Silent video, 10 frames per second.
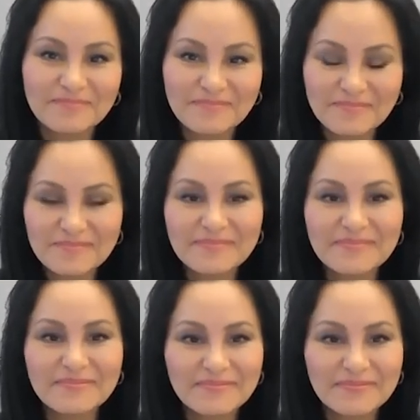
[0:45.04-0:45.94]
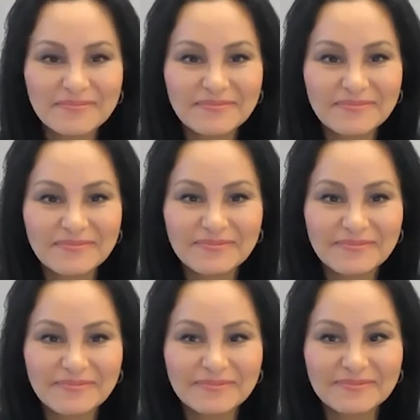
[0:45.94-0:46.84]

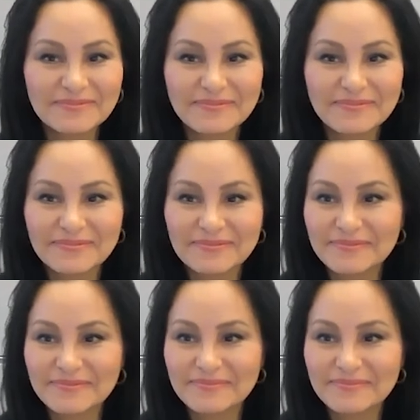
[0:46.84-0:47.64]
(silent)